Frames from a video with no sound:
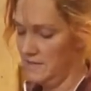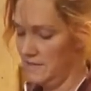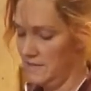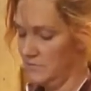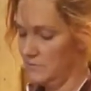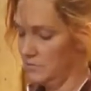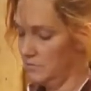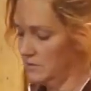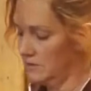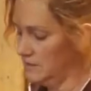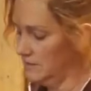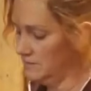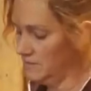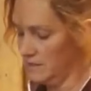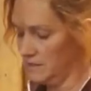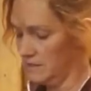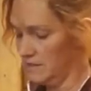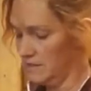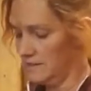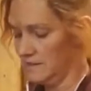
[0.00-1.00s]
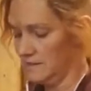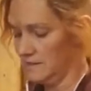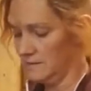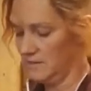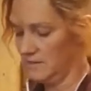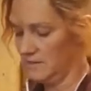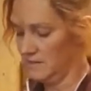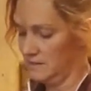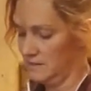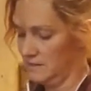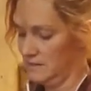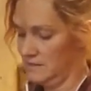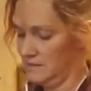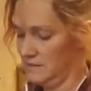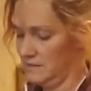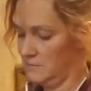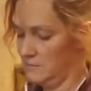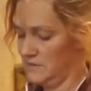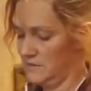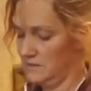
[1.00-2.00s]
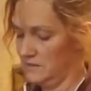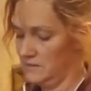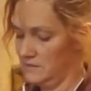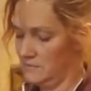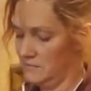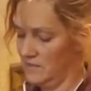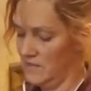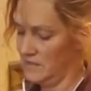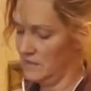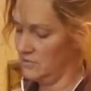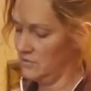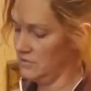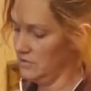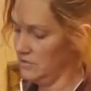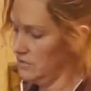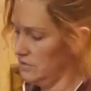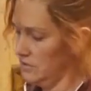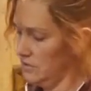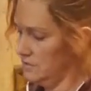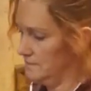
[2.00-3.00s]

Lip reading: that were living on these pieces of leather.